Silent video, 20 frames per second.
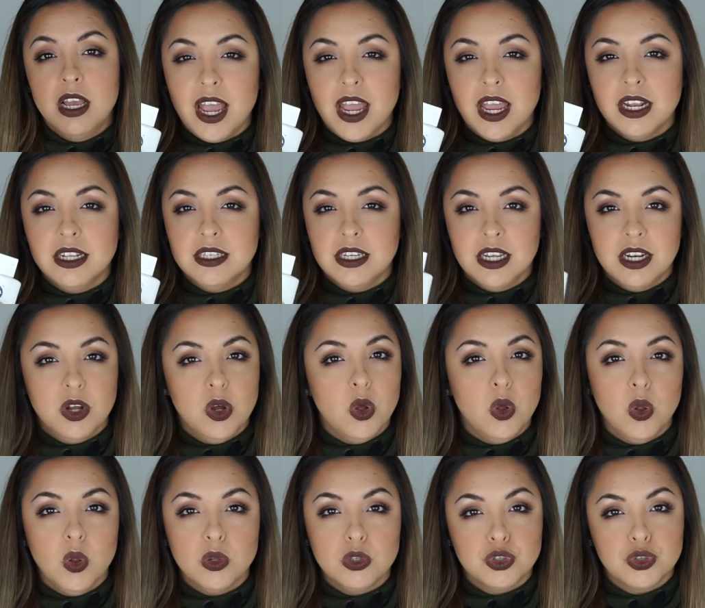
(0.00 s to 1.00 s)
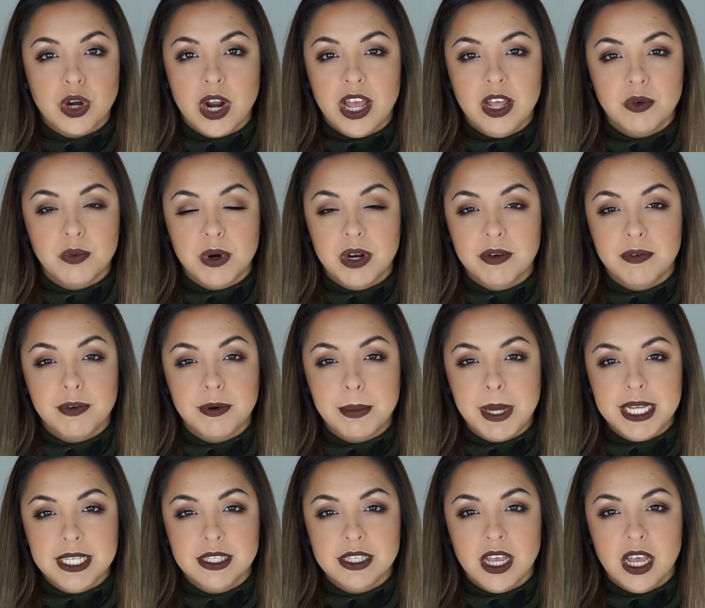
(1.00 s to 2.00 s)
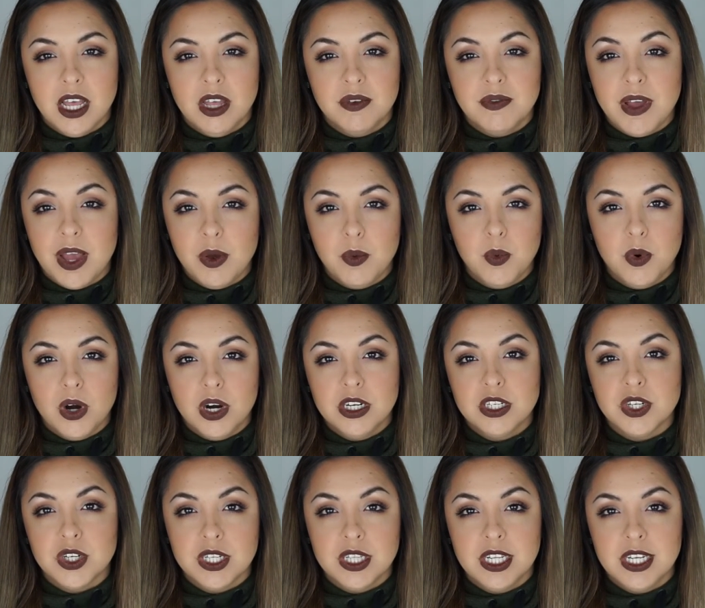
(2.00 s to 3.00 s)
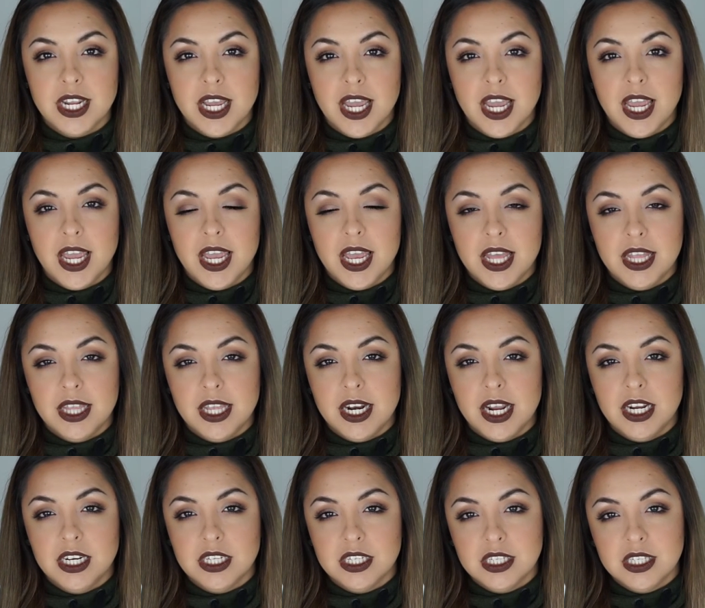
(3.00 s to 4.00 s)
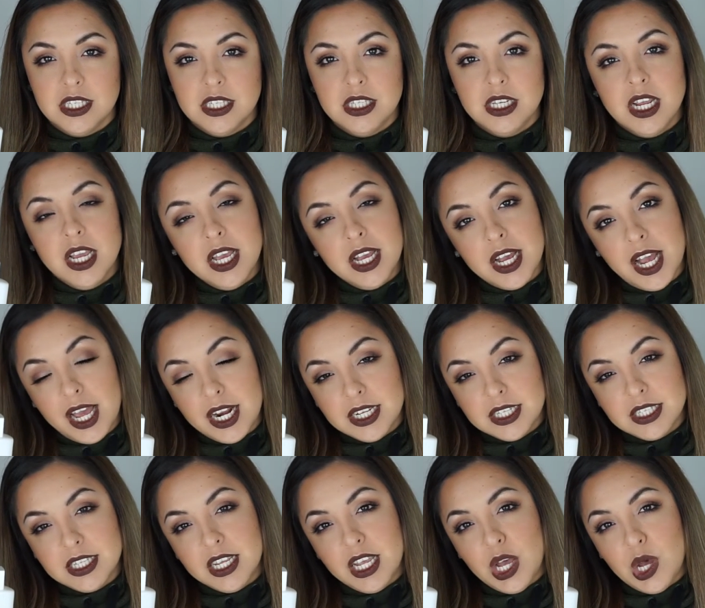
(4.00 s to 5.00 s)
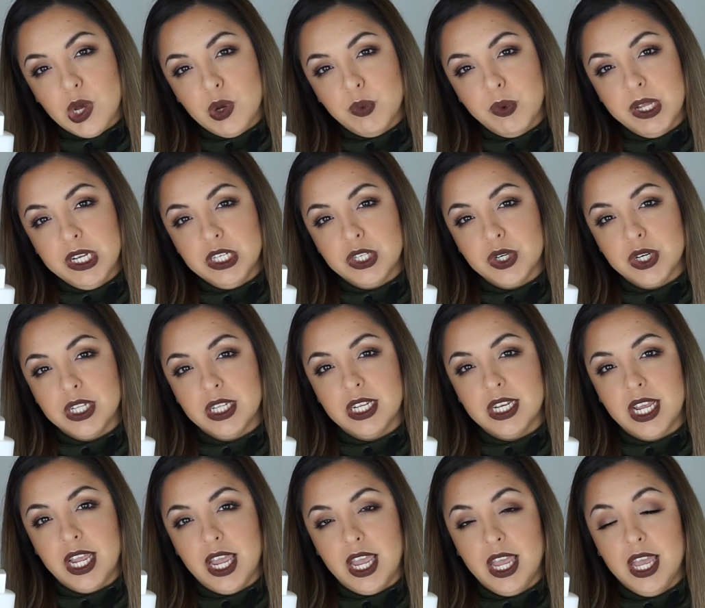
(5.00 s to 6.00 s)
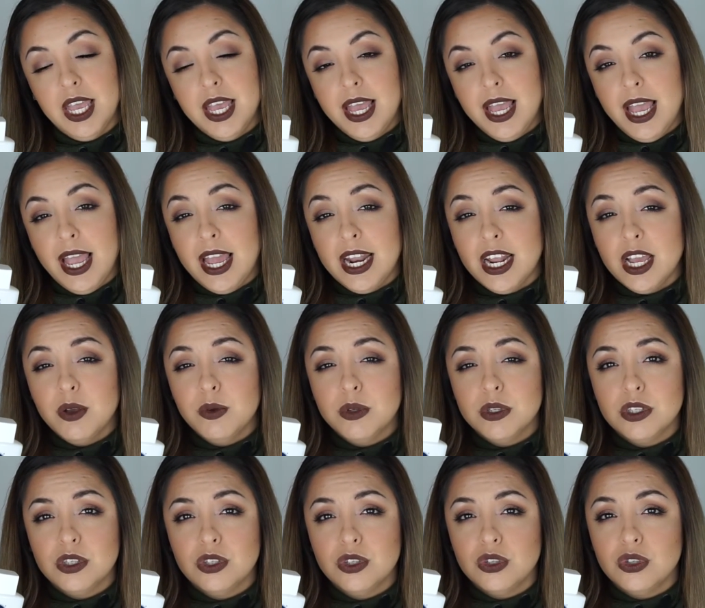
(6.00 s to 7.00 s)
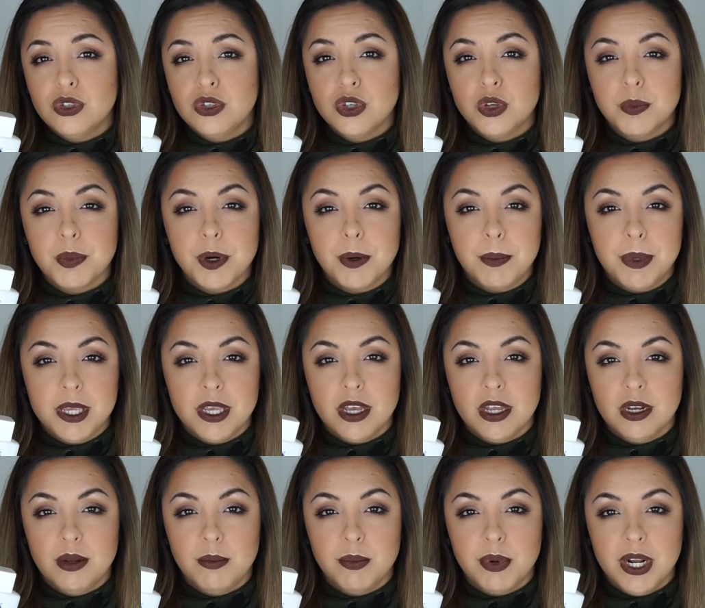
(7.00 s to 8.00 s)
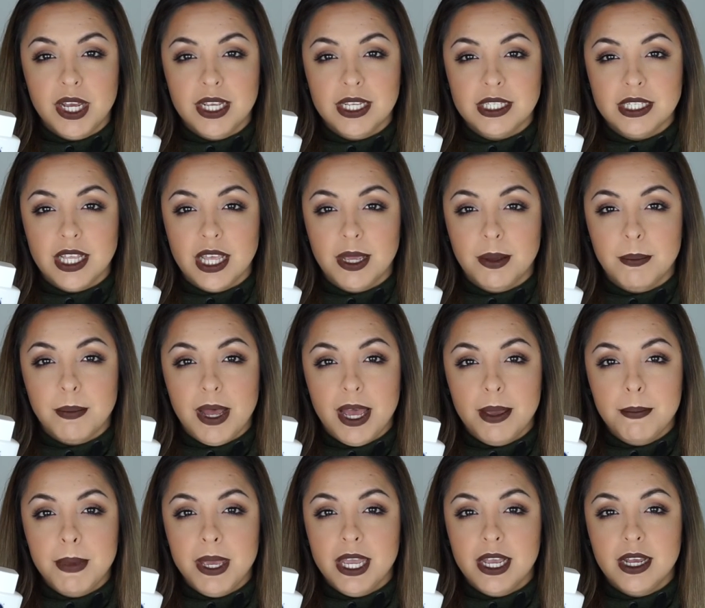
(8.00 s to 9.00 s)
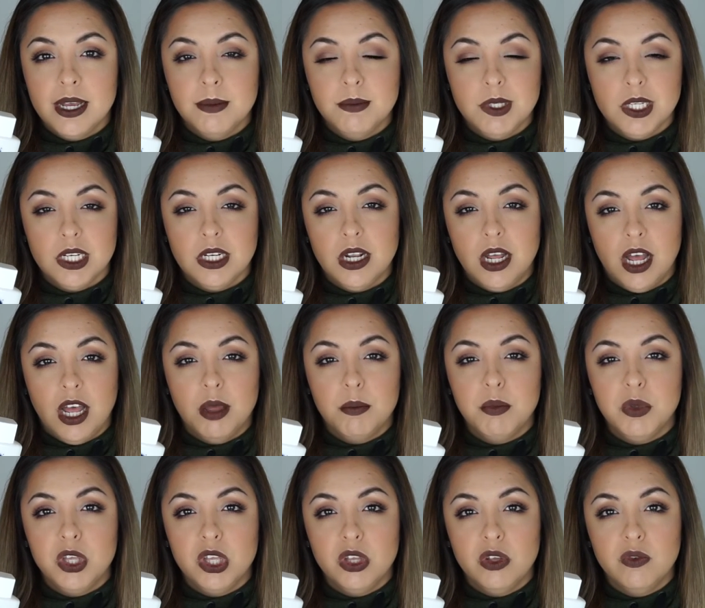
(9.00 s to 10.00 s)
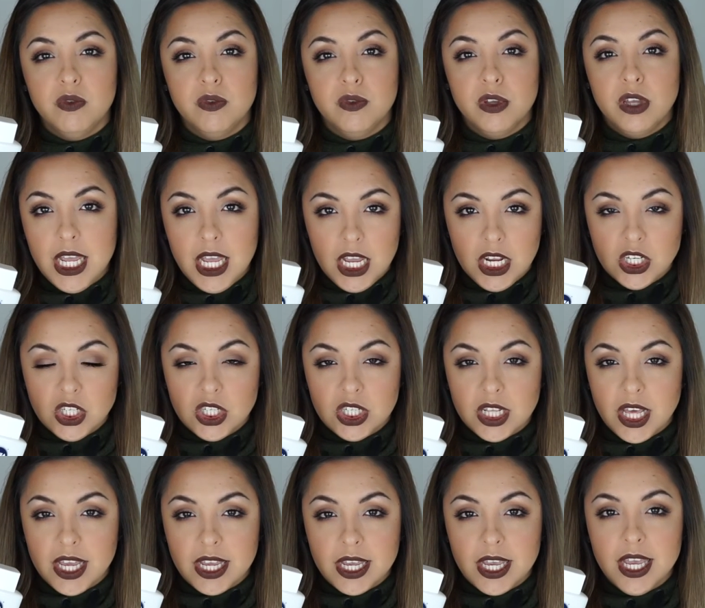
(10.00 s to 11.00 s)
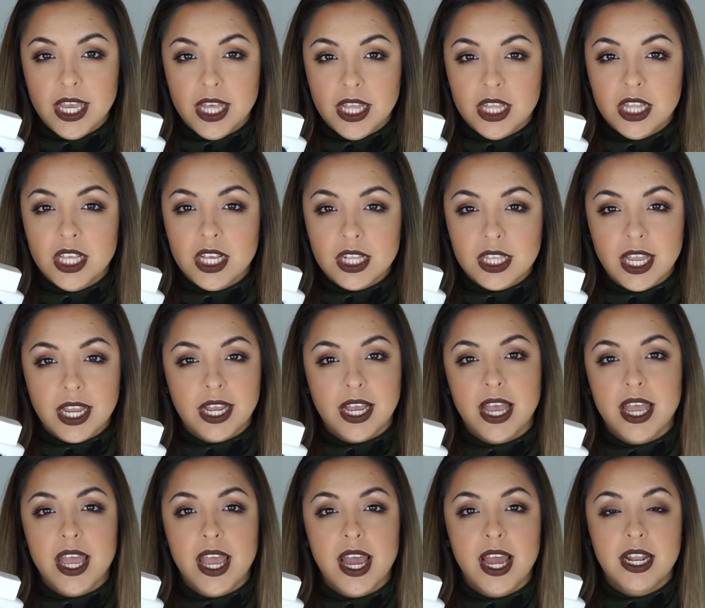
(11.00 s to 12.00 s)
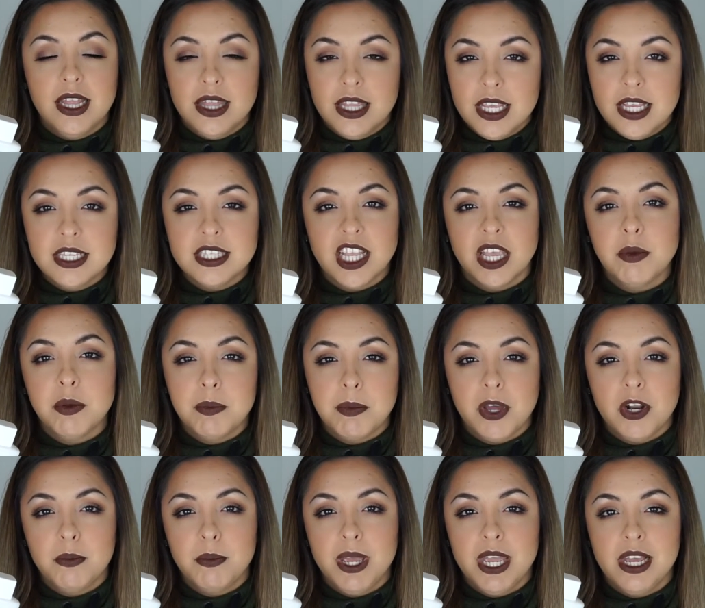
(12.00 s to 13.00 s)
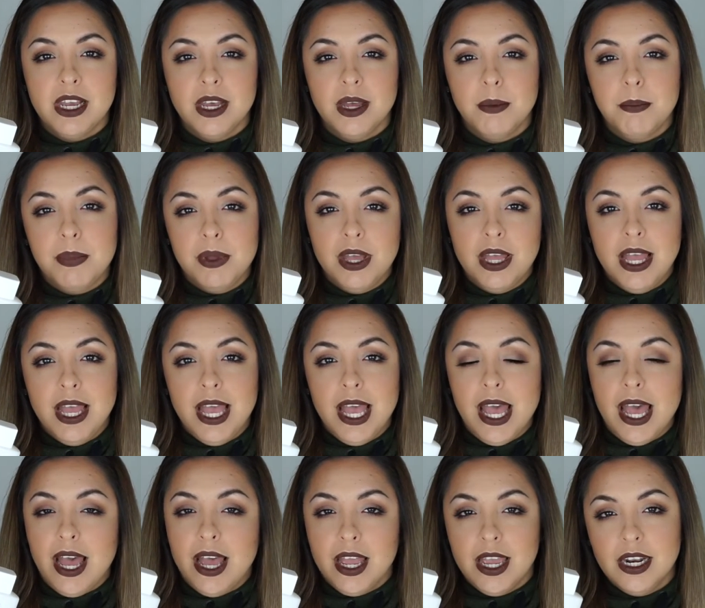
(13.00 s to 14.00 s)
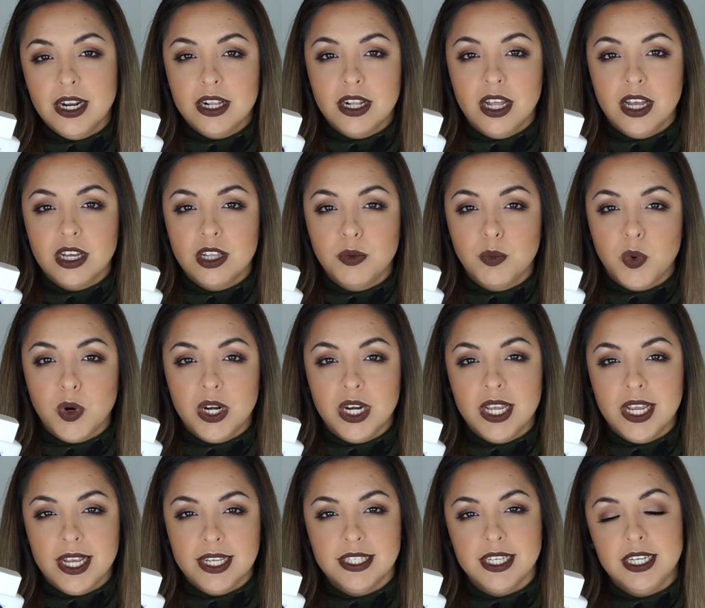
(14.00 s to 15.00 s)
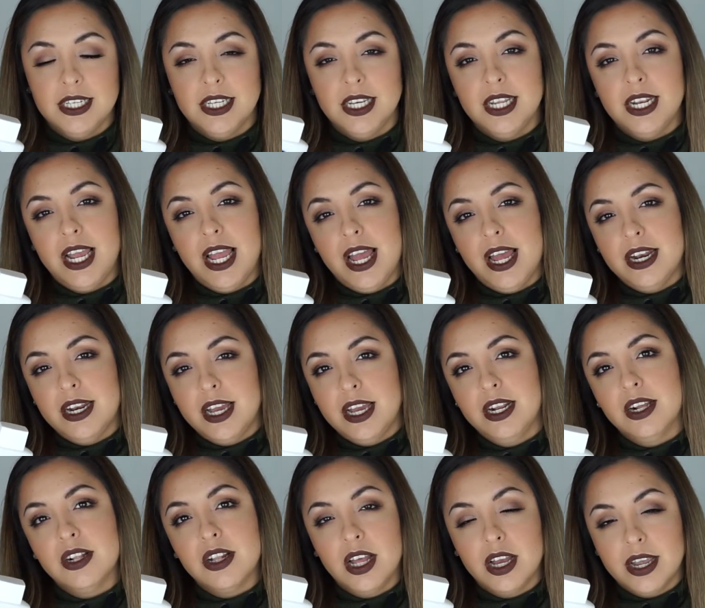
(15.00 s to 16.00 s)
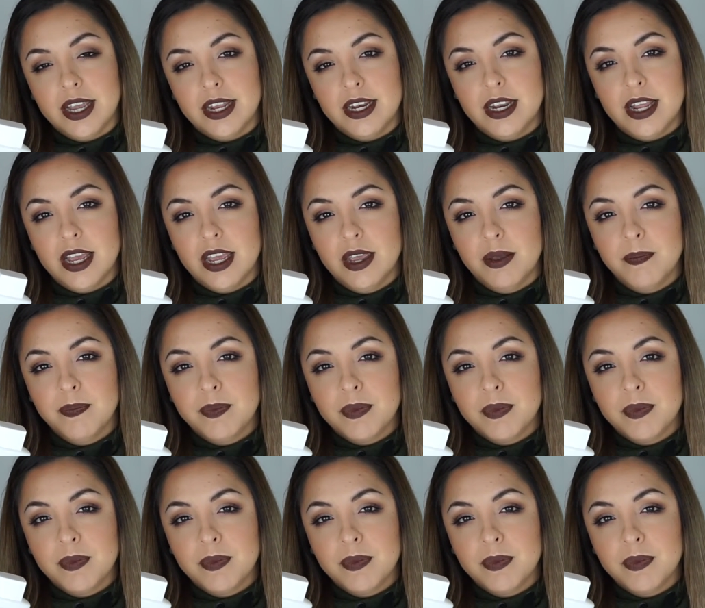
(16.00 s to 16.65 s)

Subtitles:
I did a whole trial run for myself. I wore it during the day and then I just kind of see how it went during the day, and I was super beyond impressed. Like, my makeup did not move an inch. Like, it looked like I had the same amount of makeup at 8 o'clock in the morning as I did at 9 o'clock at night.